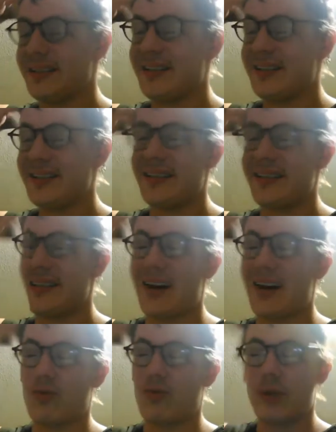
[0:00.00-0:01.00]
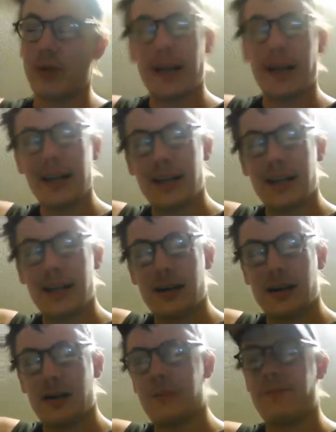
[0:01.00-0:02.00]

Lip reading: it's not really the